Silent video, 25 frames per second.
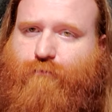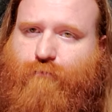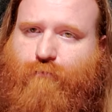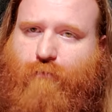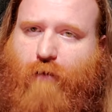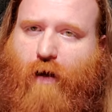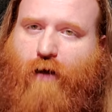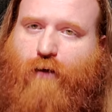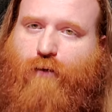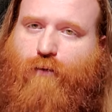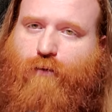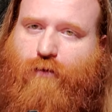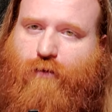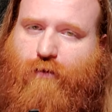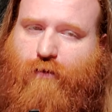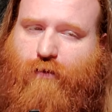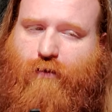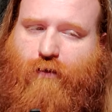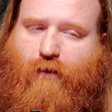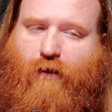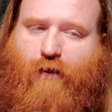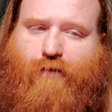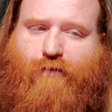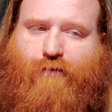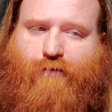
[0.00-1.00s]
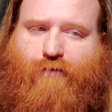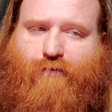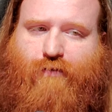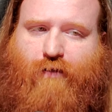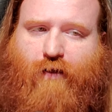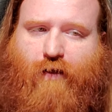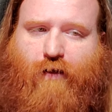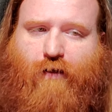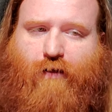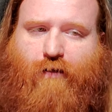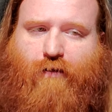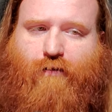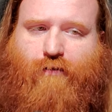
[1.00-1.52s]
I really like
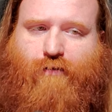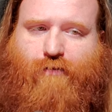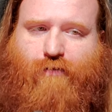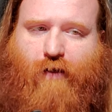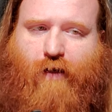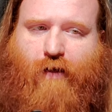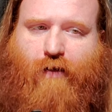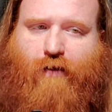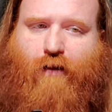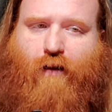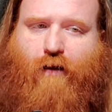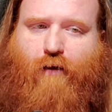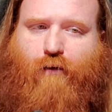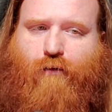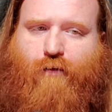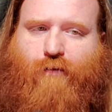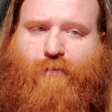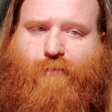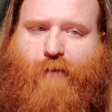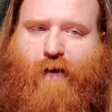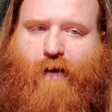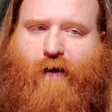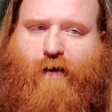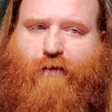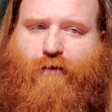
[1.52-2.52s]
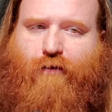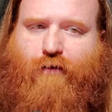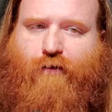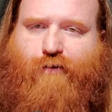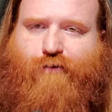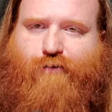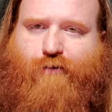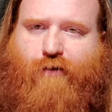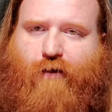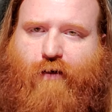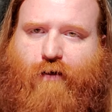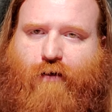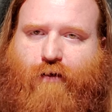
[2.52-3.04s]
the side loading battery
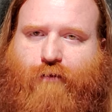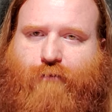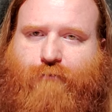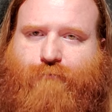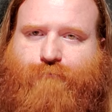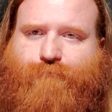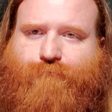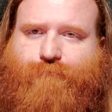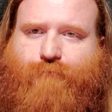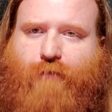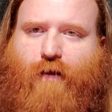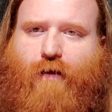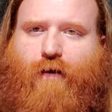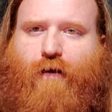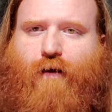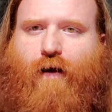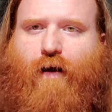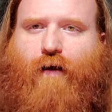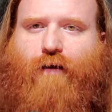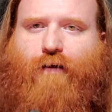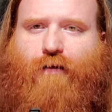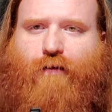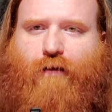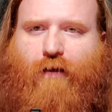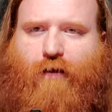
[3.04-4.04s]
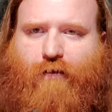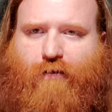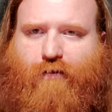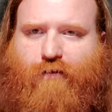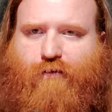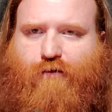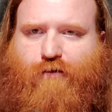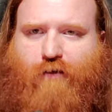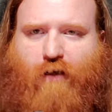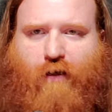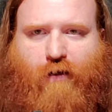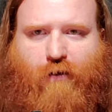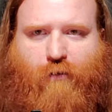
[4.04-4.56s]
tray, and I like the
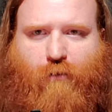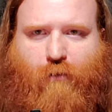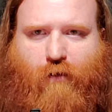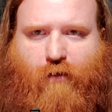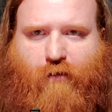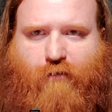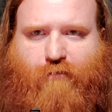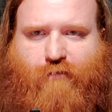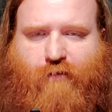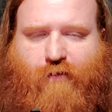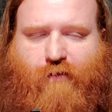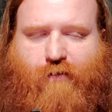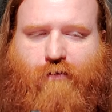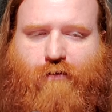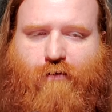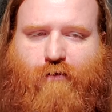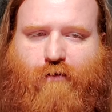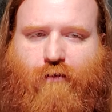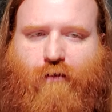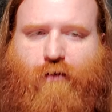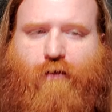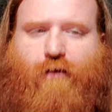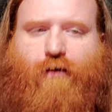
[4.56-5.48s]
shake awake feature.